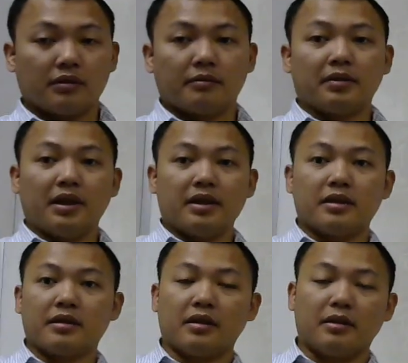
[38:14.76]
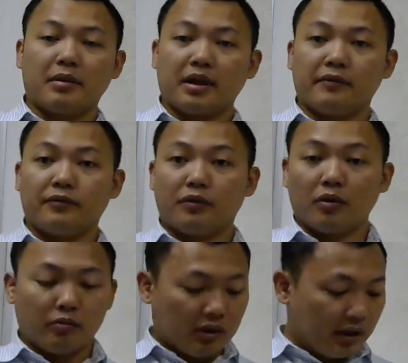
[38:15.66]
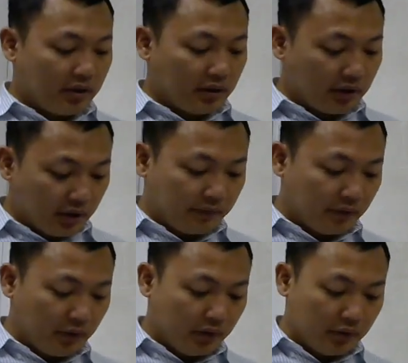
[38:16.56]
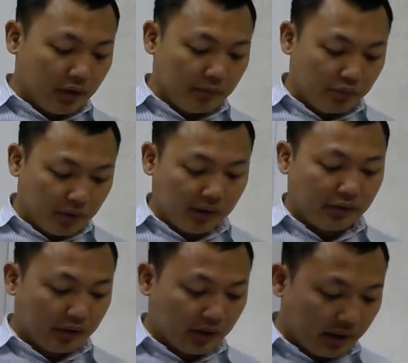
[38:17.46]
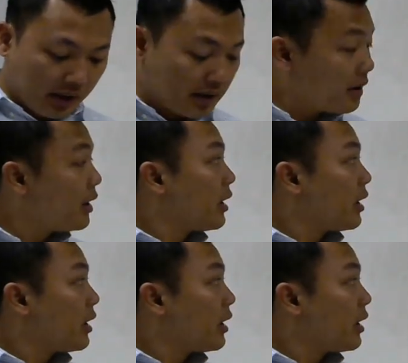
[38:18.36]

Please, I'll make a formula sheet for you and print to the test.